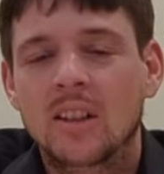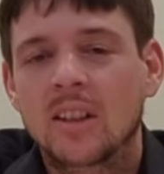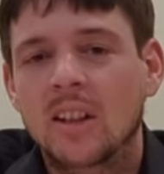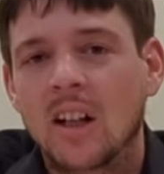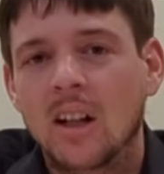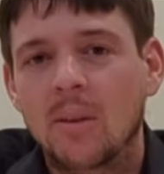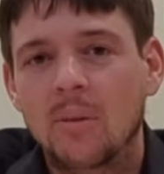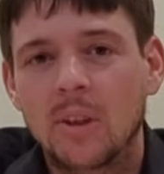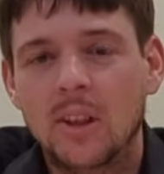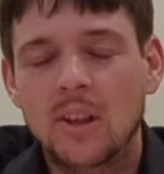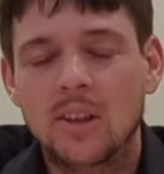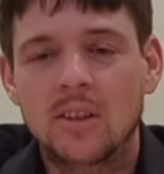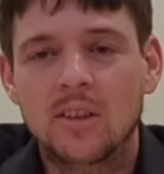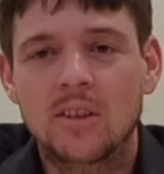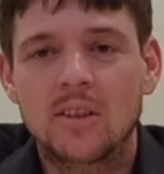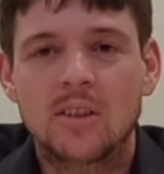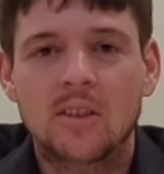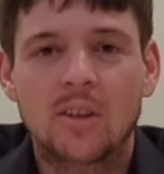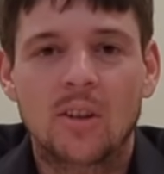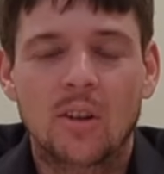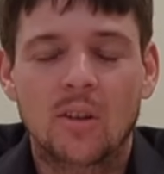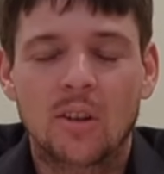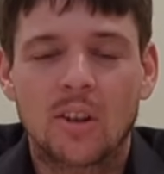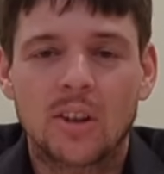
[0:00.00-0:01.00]
I mean,
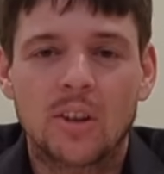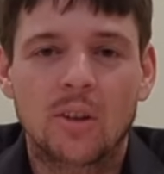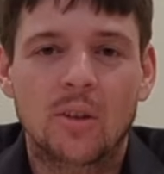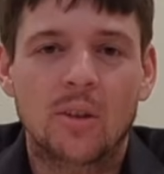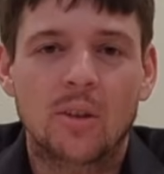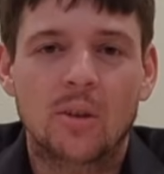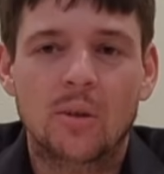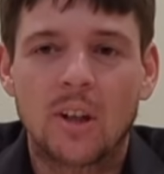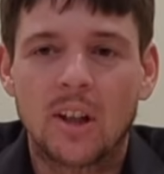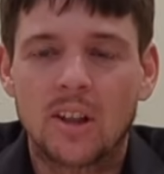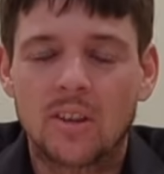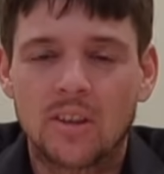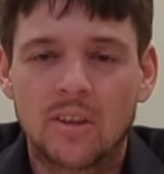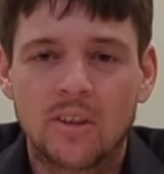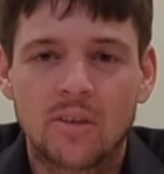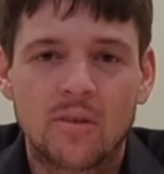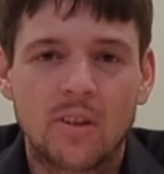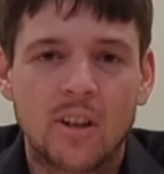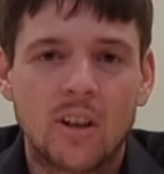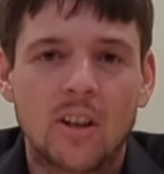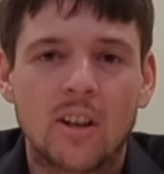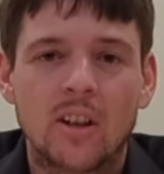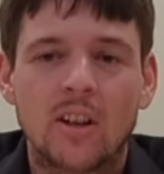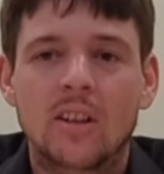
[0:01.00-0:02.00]
you're only going twice as
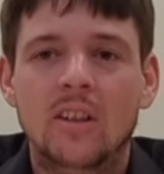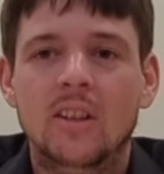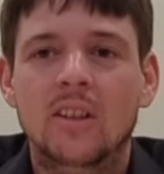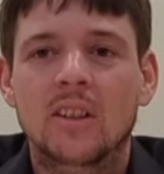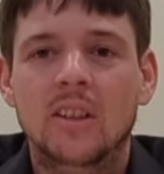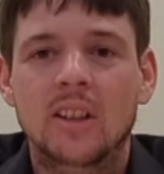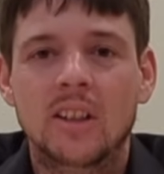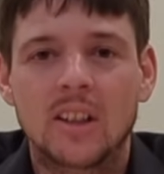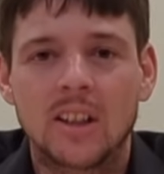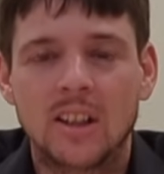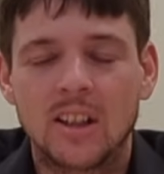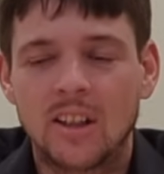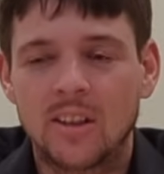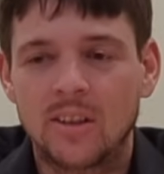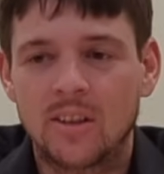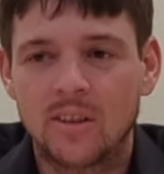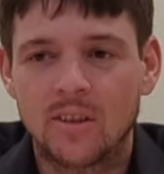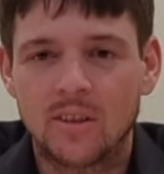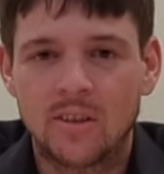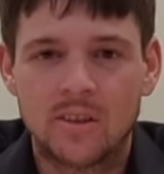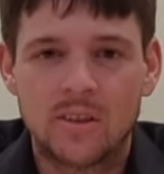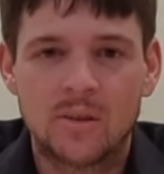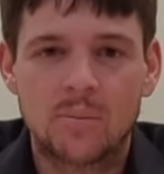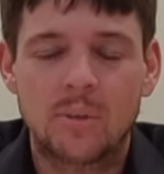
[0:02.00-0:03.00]
far, and
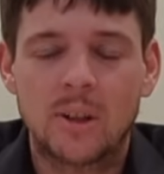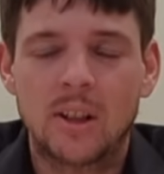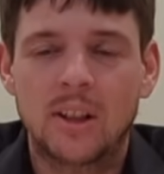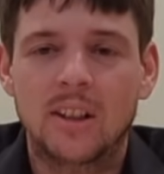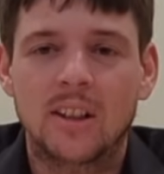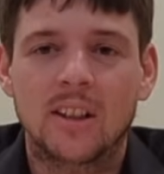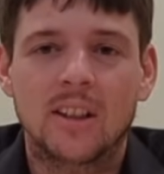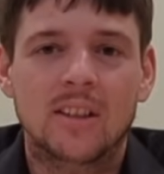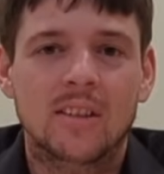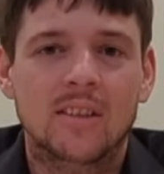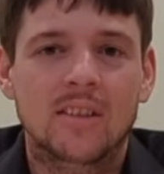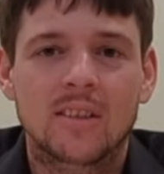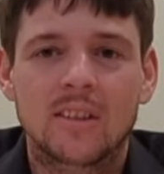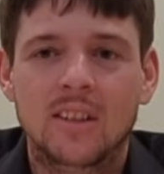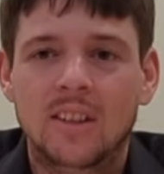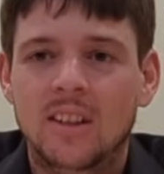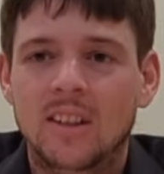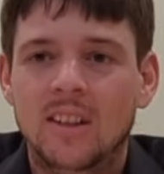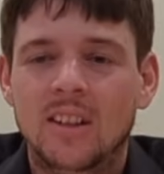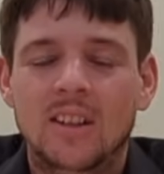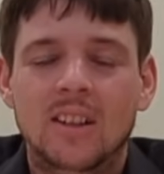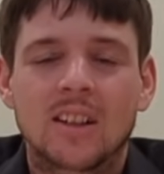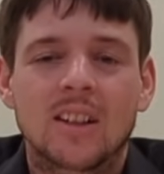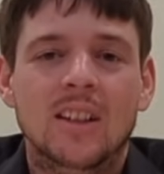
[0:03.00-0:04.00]
you're spending
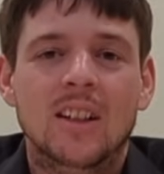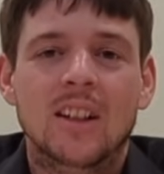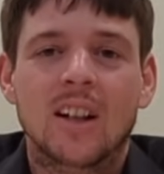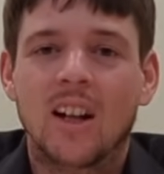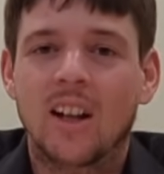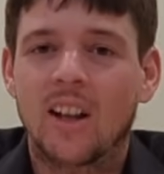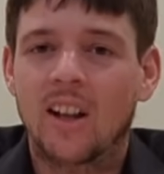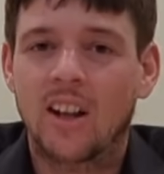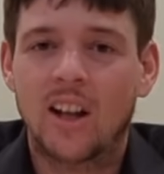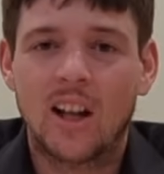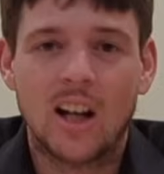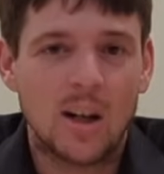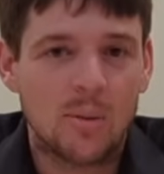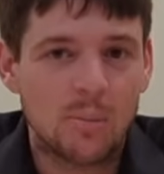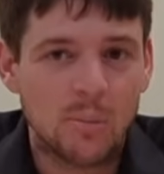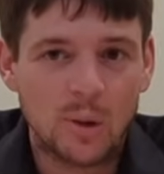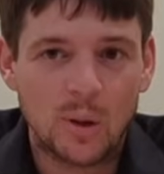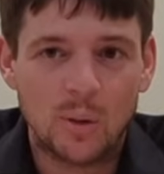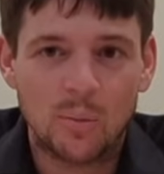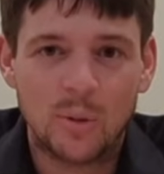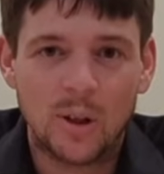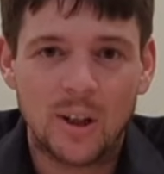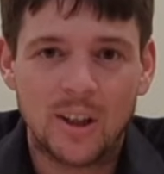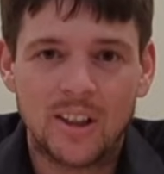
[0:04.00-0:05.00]
a lot
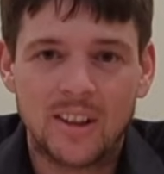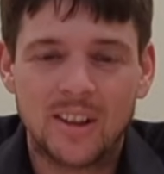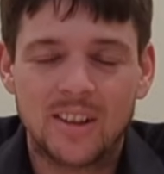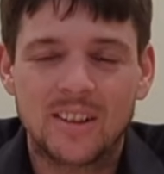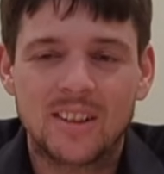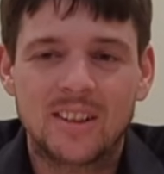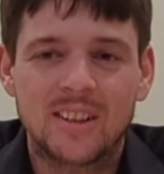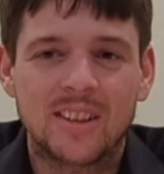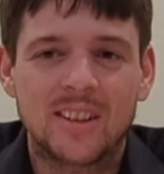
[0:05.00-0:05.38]
more money.